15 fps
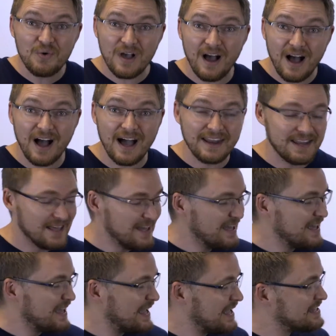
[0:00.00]
God,
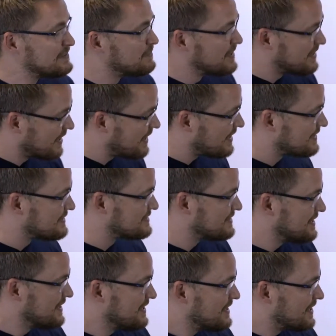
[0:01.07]
it's because
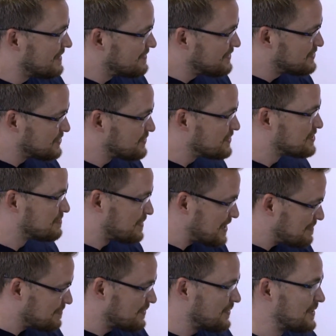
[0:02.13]
of the Jewish
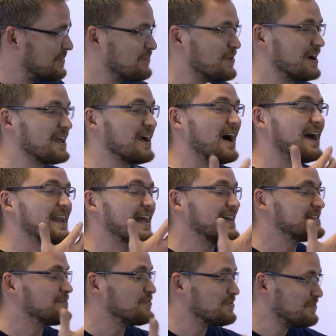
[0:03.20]
people and what God
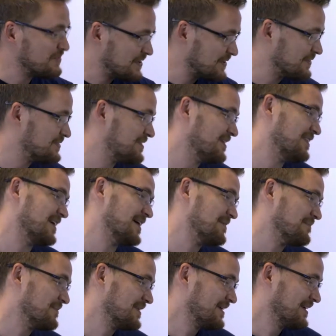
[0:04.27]
has revealed to them.
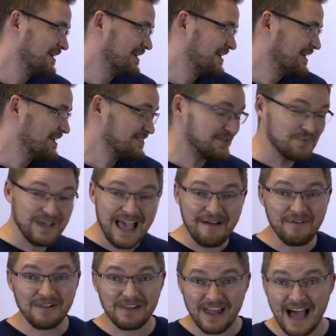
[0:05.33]
Huh. So we have
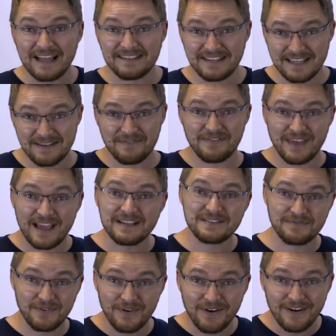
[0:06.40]
a lot to give thanks
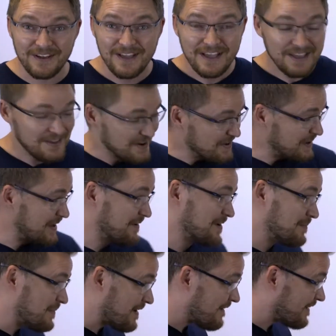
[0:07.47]
for. You know, here in
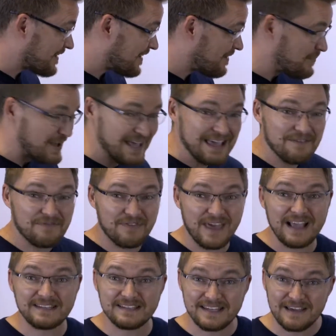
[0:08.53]
America, we give
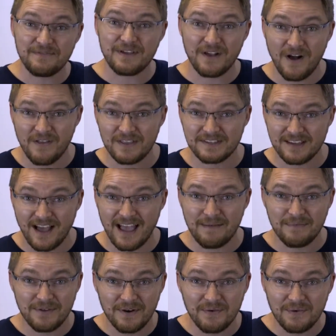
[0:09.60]
Thanksgiving all the
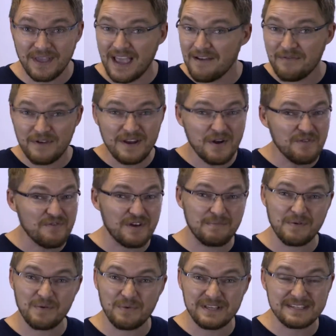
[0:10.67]
time, don't we? Every
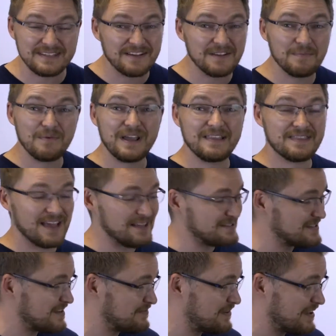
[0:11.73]
November, we oh, celebrate well, yeah.
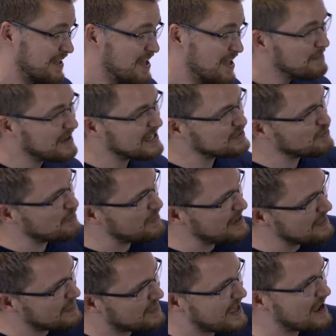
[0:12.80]
Thanksgiving because we're
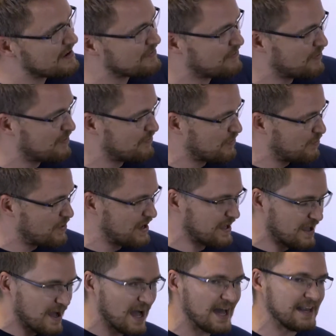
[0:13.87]
being thankful for what
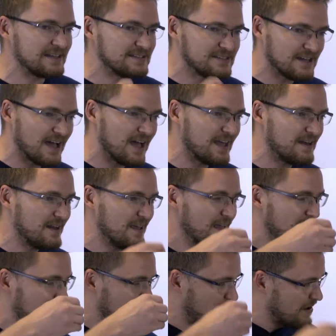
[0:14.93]
God has done
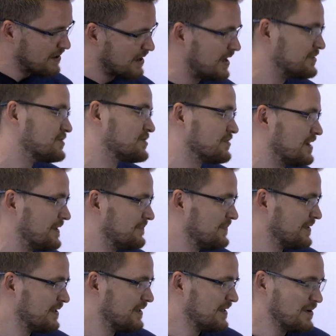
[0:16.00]
in our country.
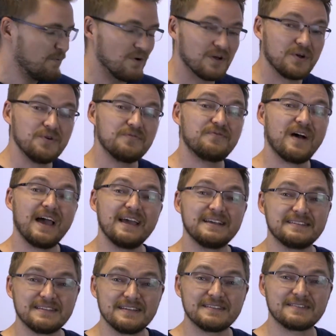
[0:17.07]
That's right. Well, CUFI
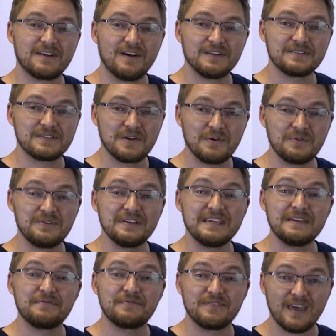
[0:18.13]
exists also to
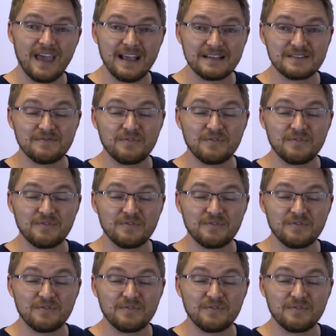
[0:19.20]
give thanks